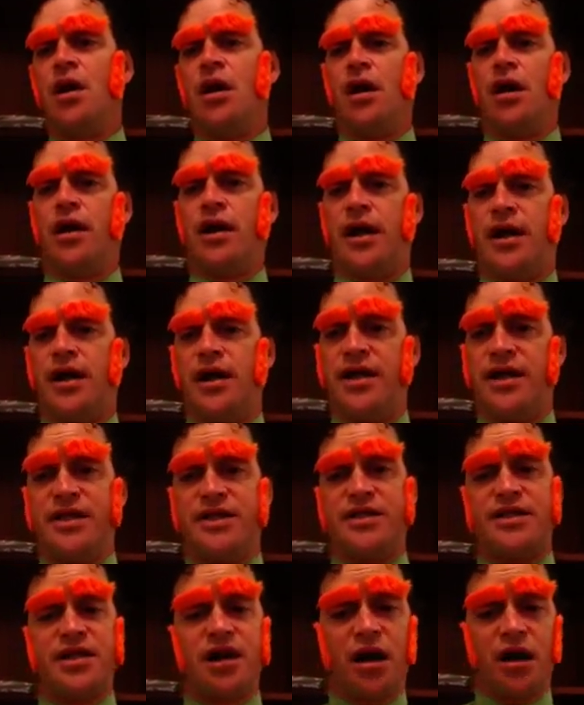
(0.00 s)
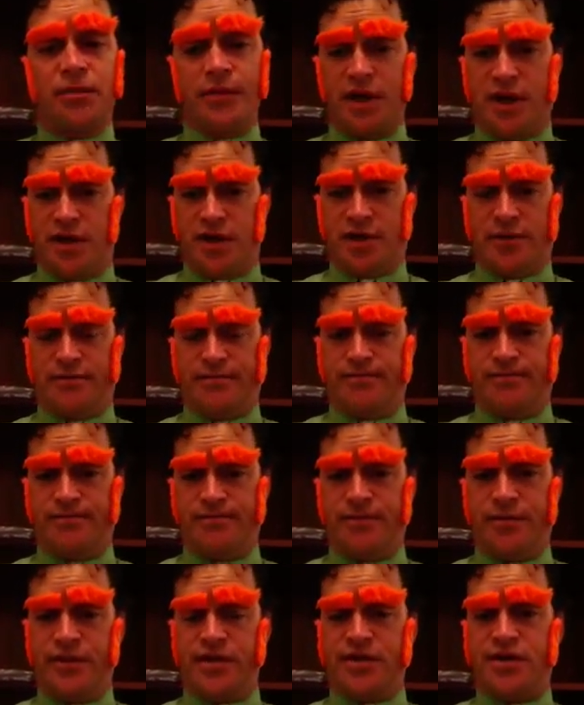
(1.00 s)
All right, insomnia.
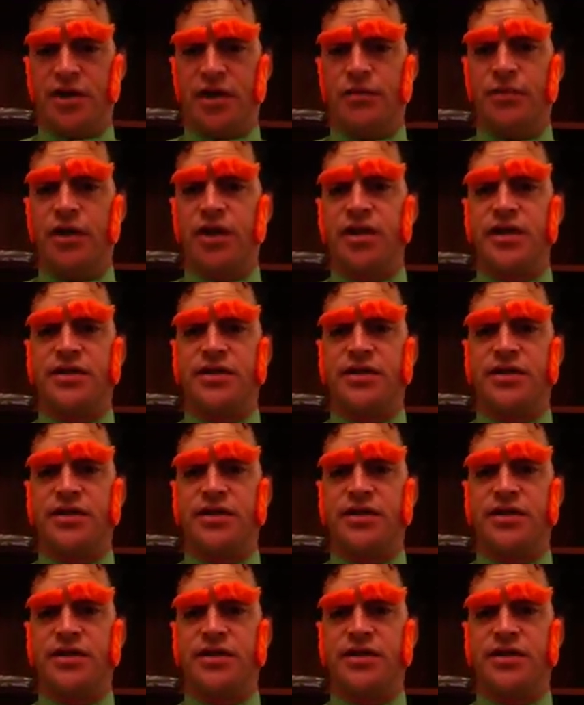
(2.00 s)
Insomnia